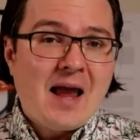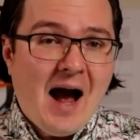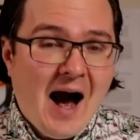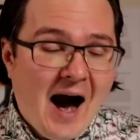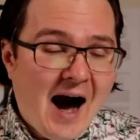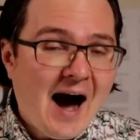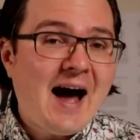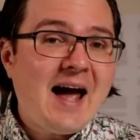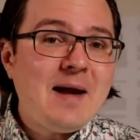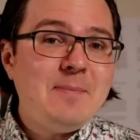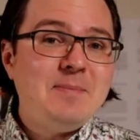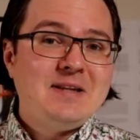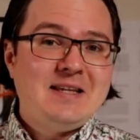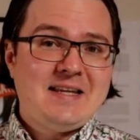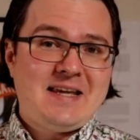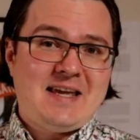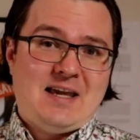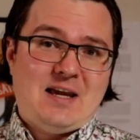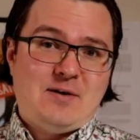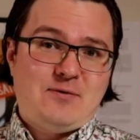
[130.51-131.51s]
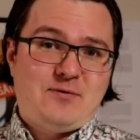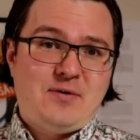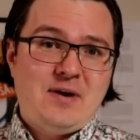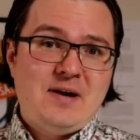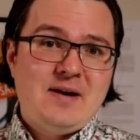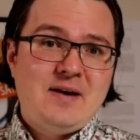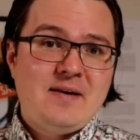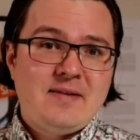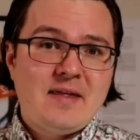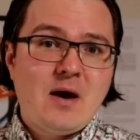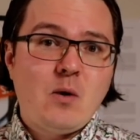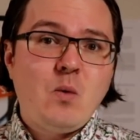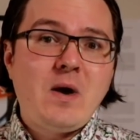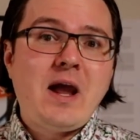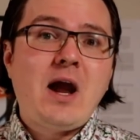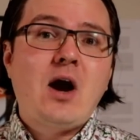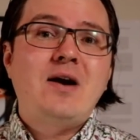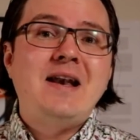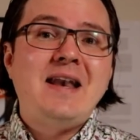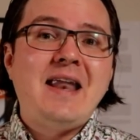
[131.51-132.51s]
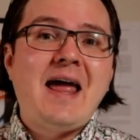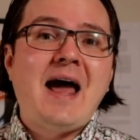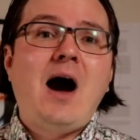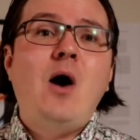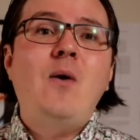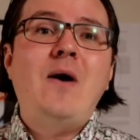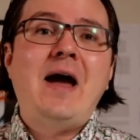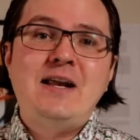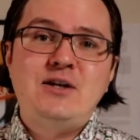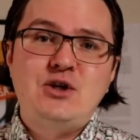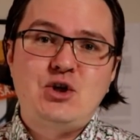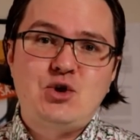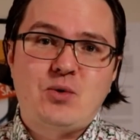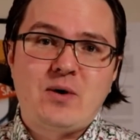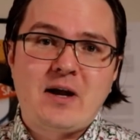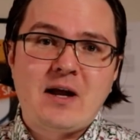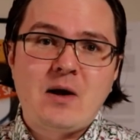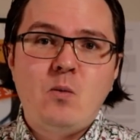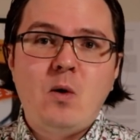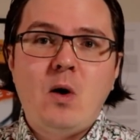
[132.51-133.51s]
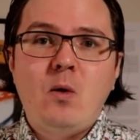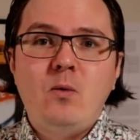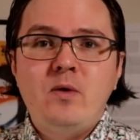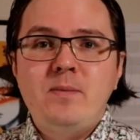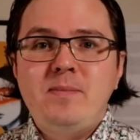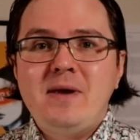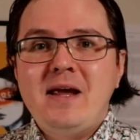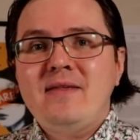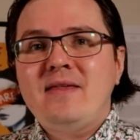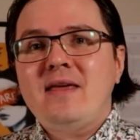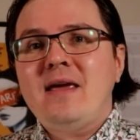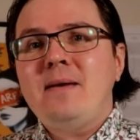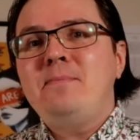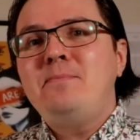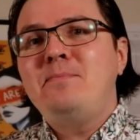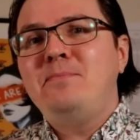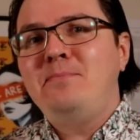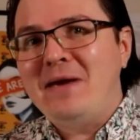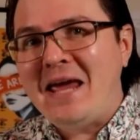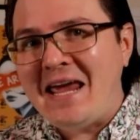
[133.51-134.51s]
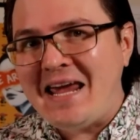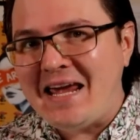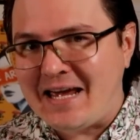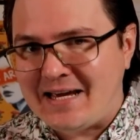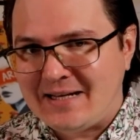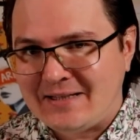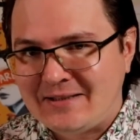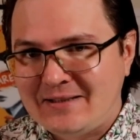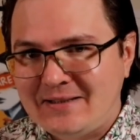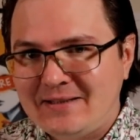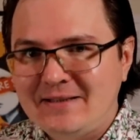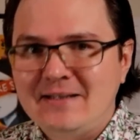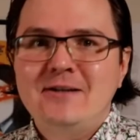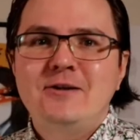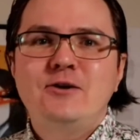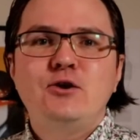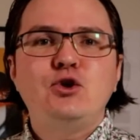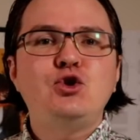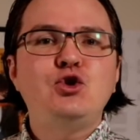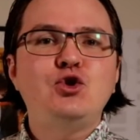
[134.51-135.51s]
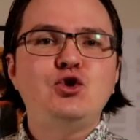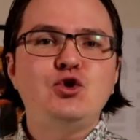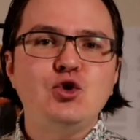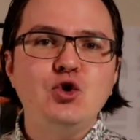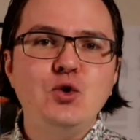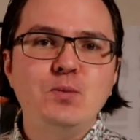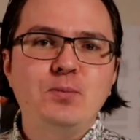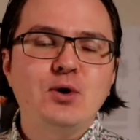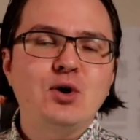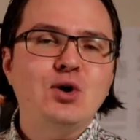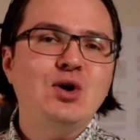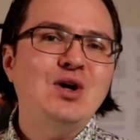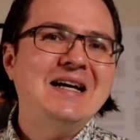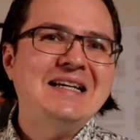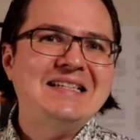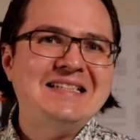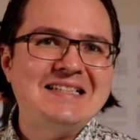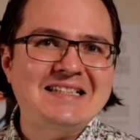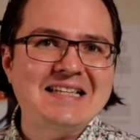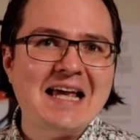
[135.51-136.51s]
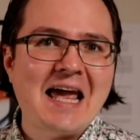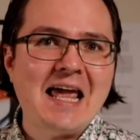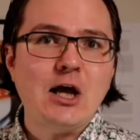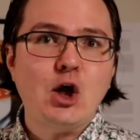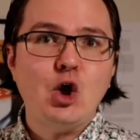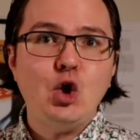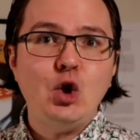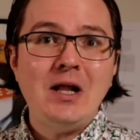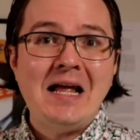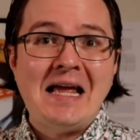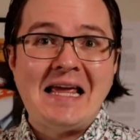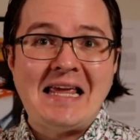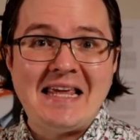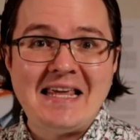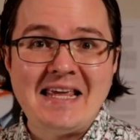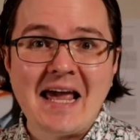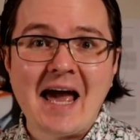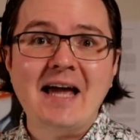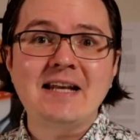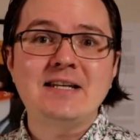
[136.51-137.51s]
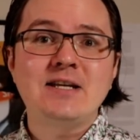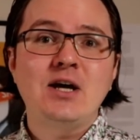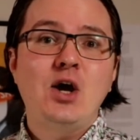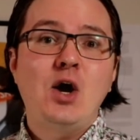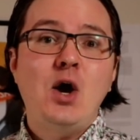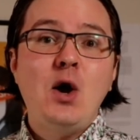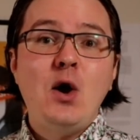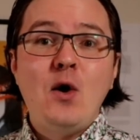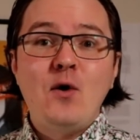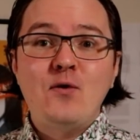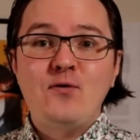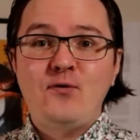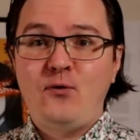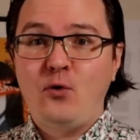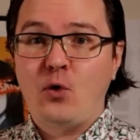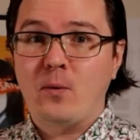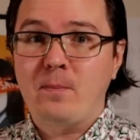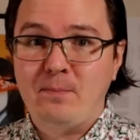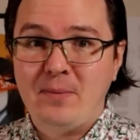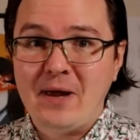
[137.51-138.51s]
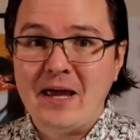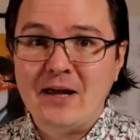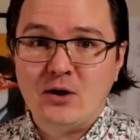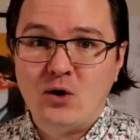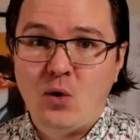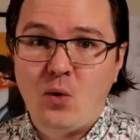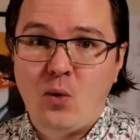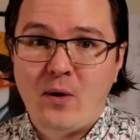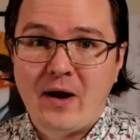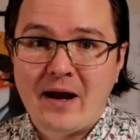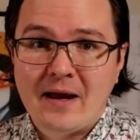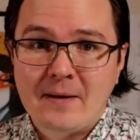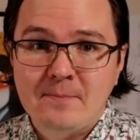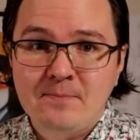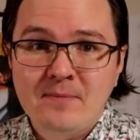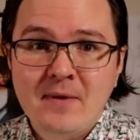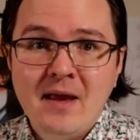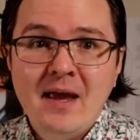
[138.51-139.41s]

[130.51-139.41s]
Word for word: I believe that we are now entering what will be the biggest super cycle yet for Bitcoin,